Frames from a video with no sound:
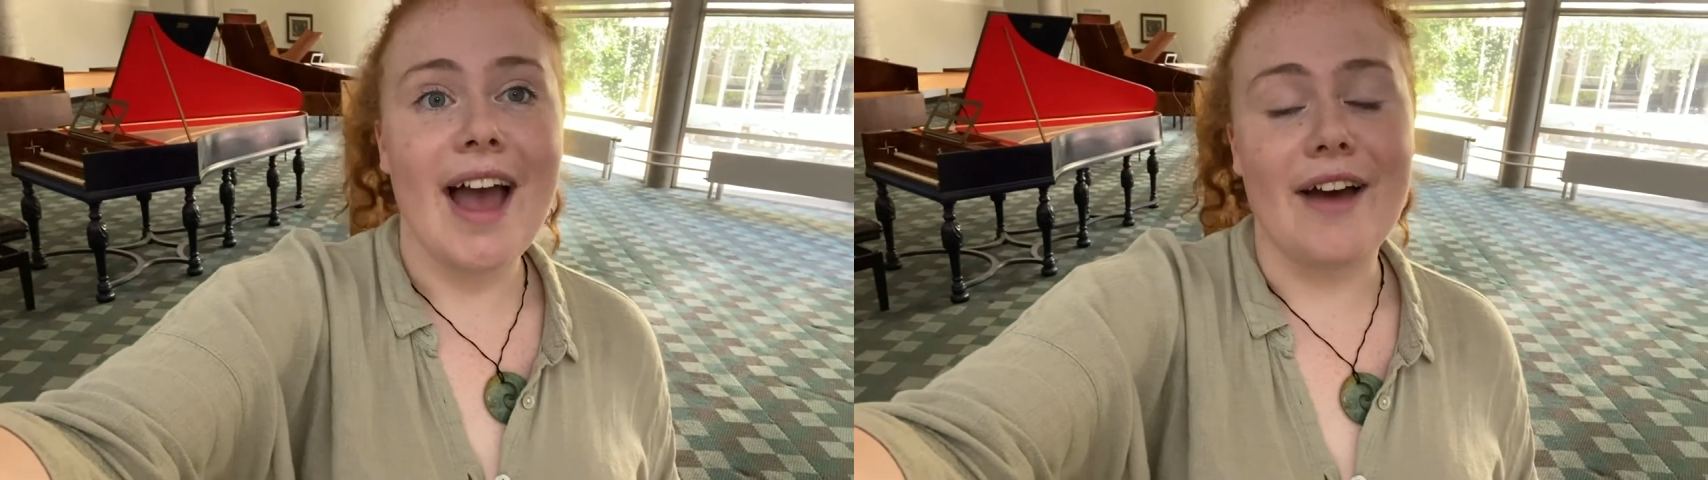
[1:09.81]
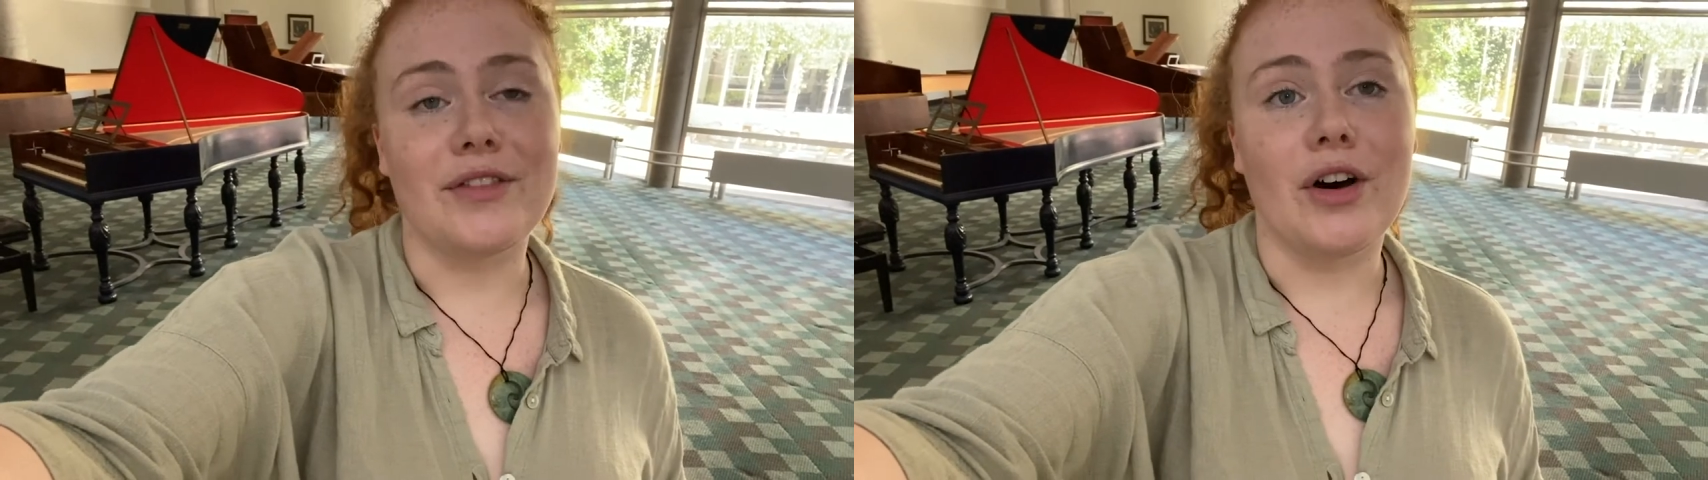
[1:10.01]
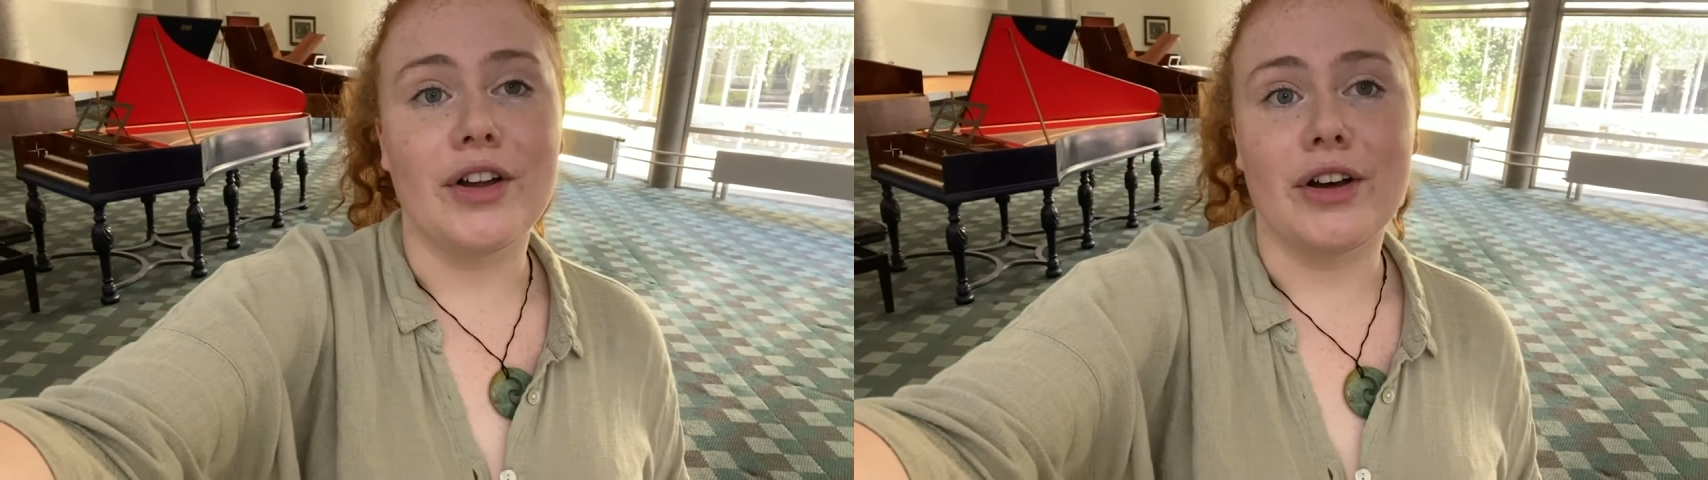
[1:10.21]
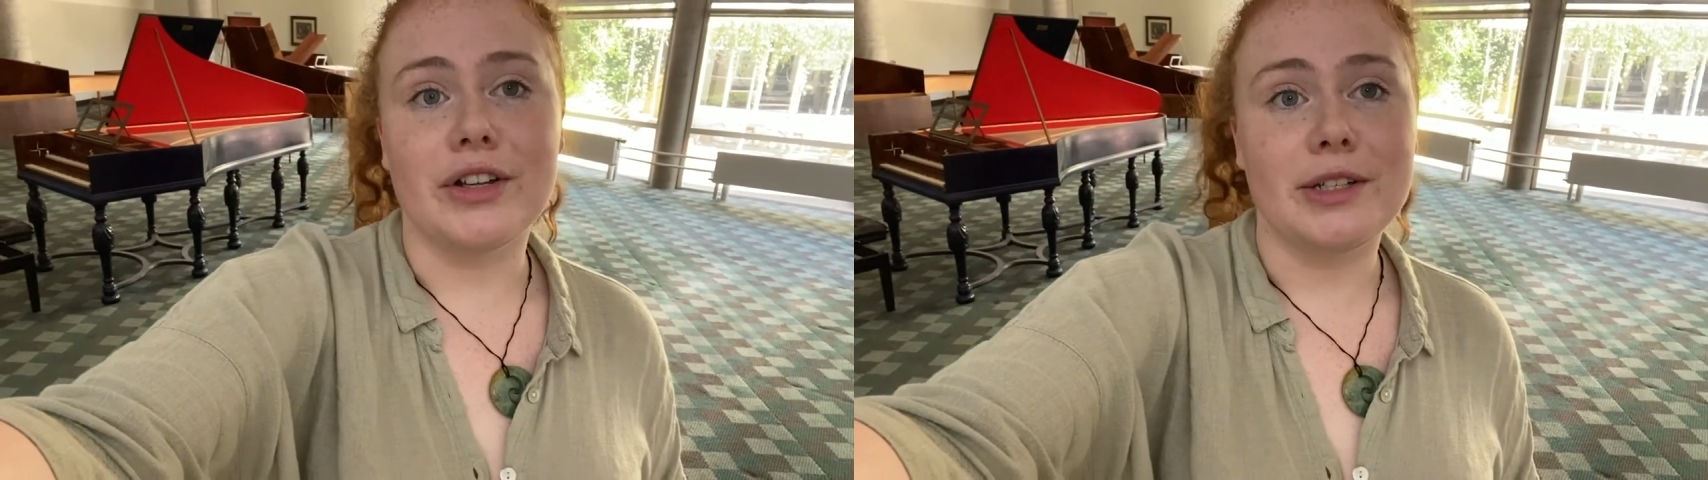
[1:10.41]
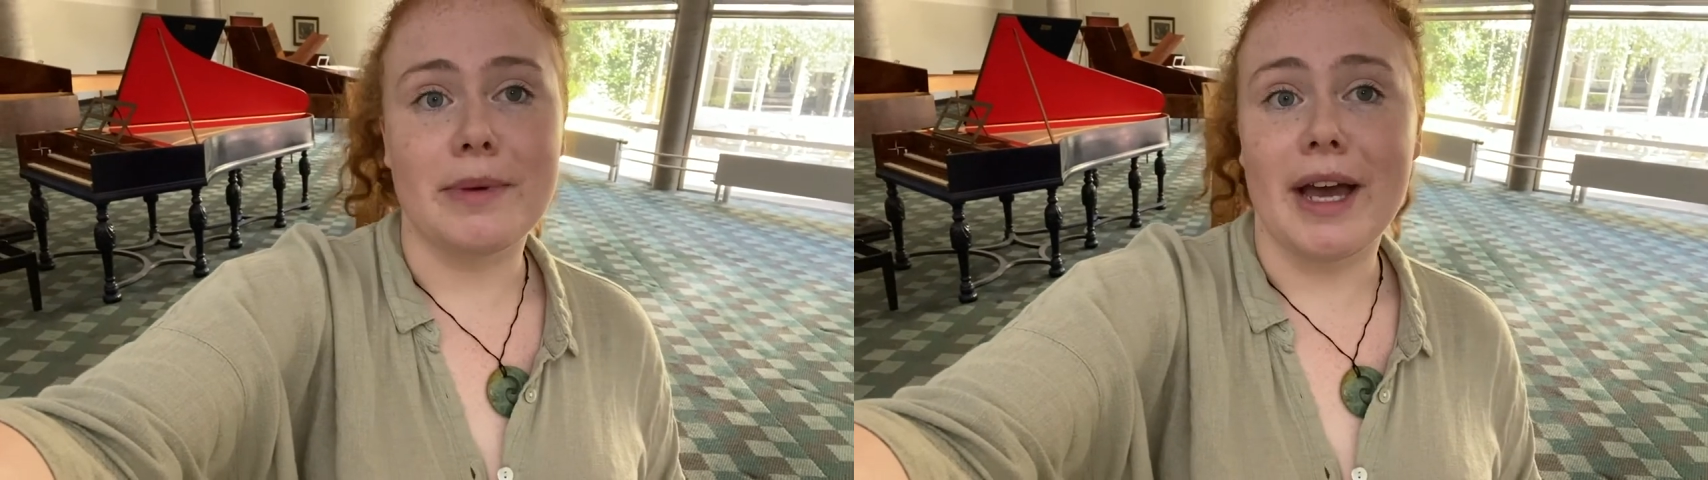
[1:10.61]
have gone
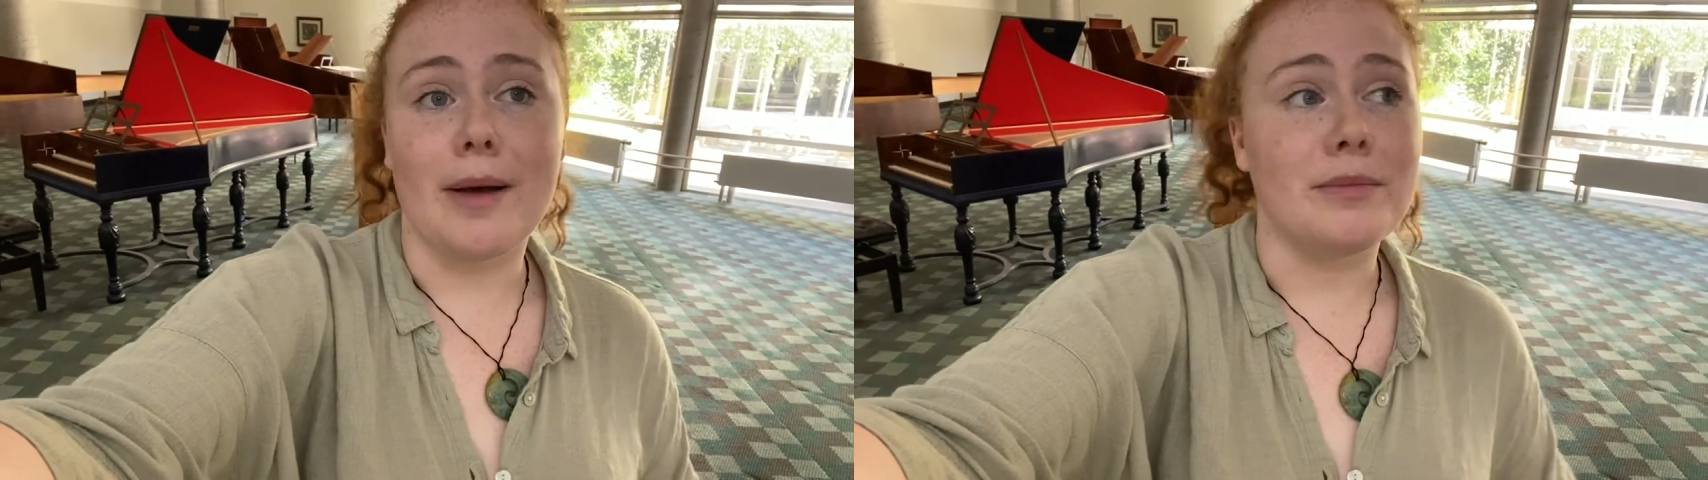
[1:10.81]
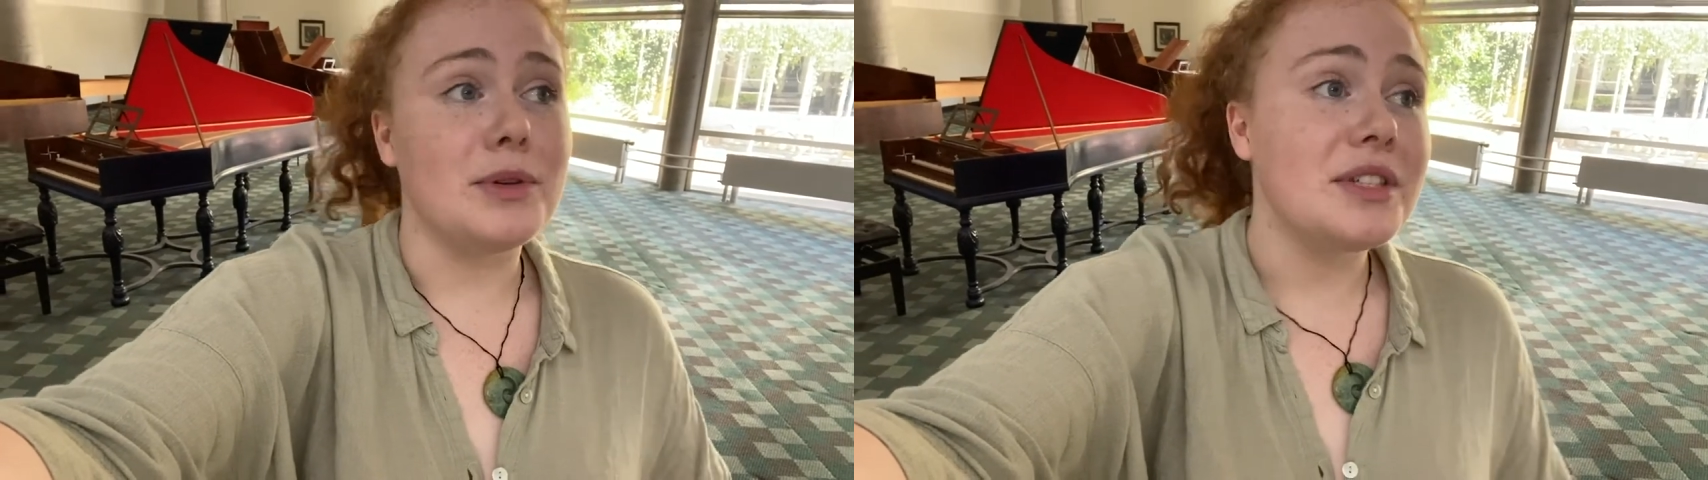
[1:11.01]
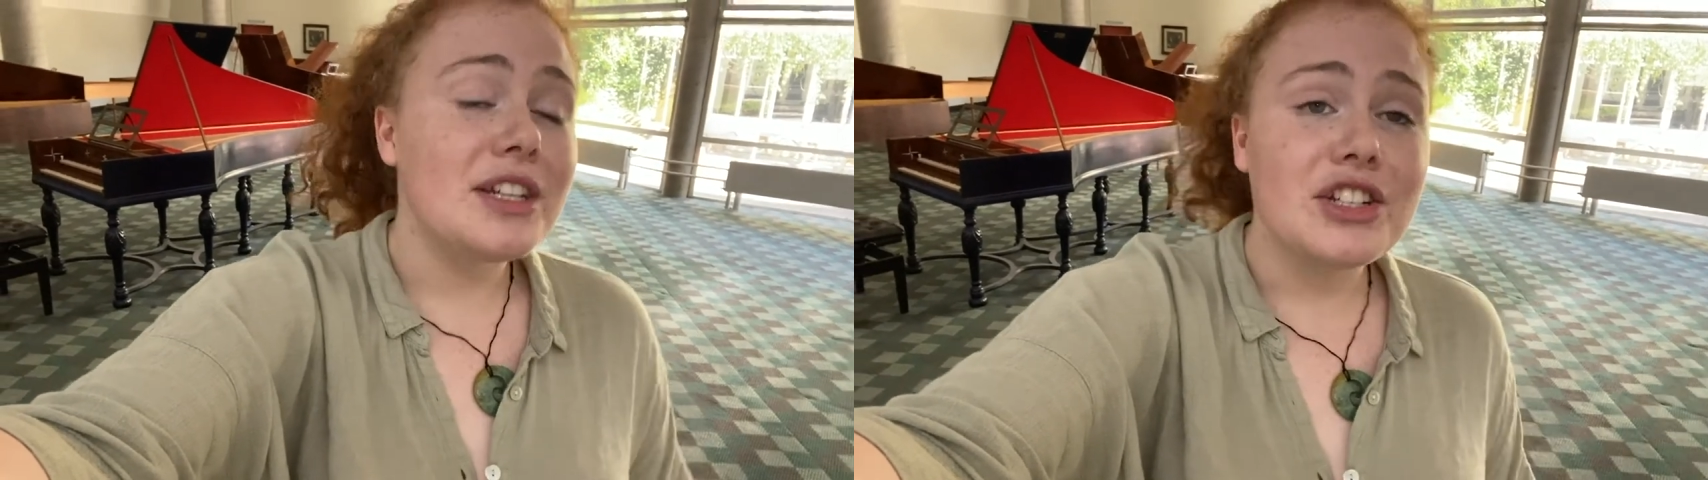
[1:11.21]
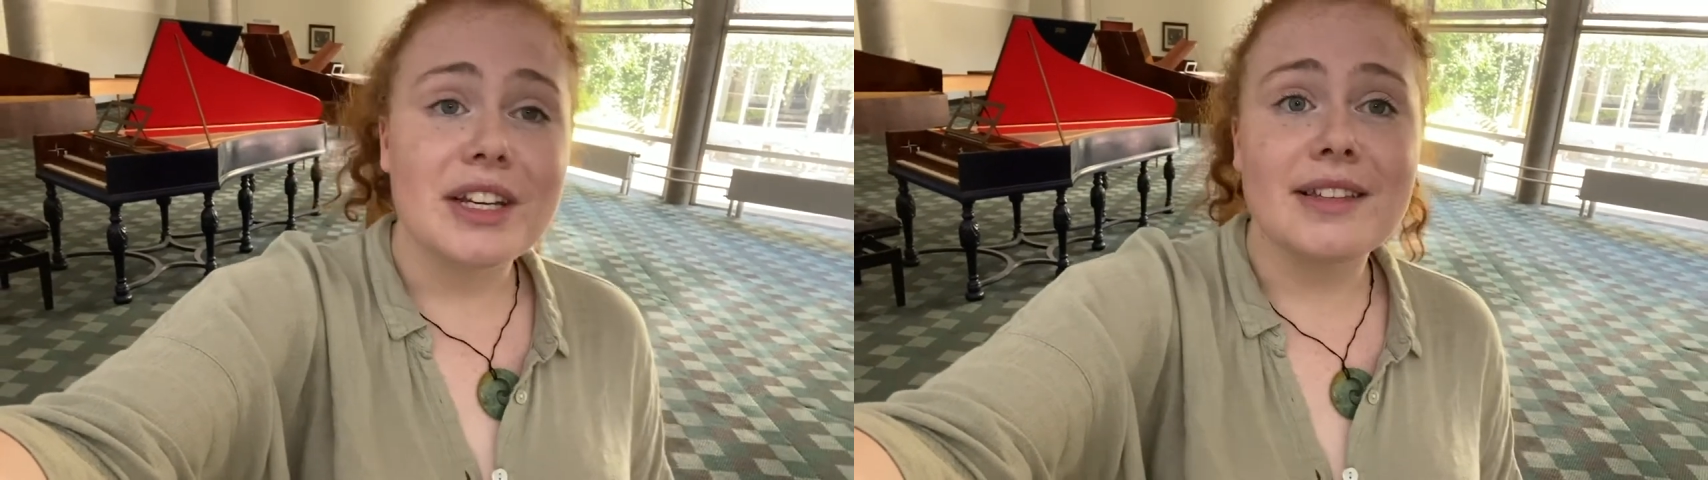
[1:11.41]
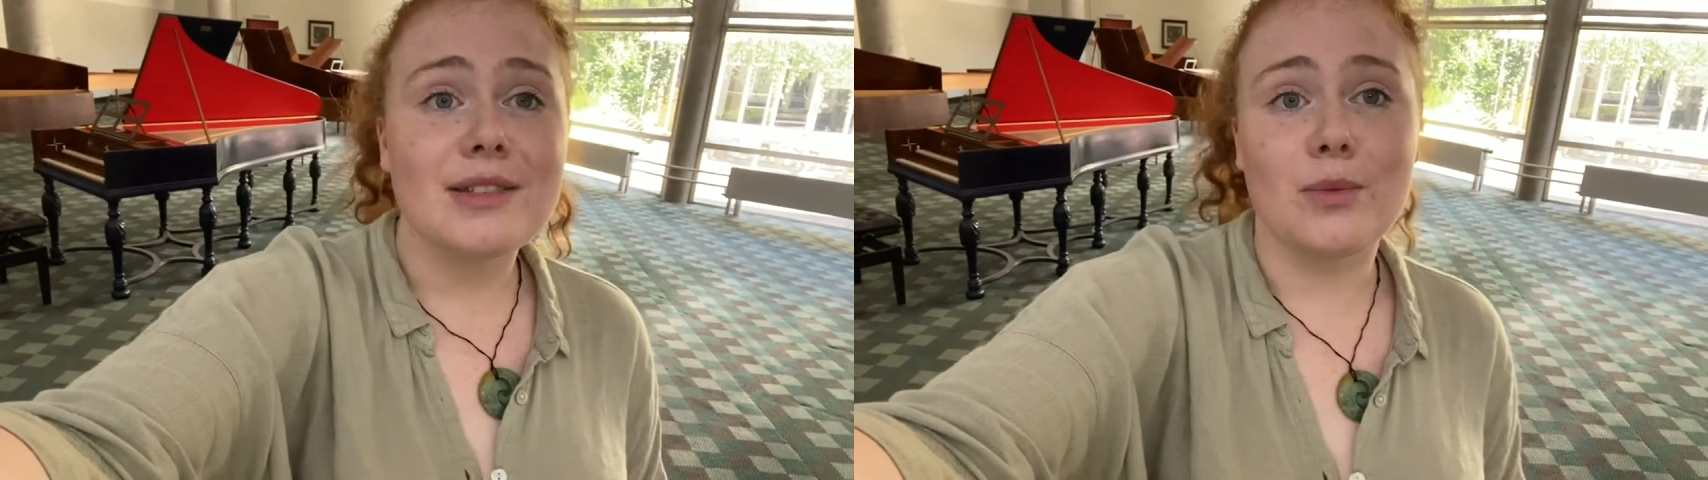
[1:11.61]
on to become
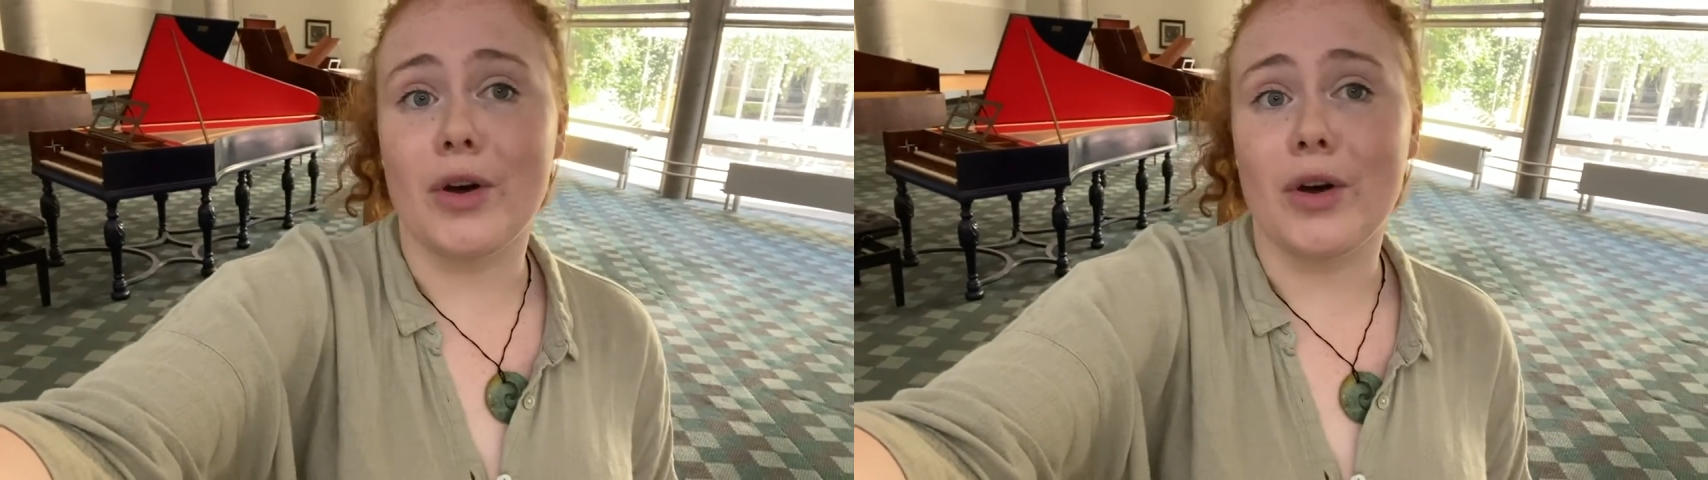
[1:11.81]
musicians,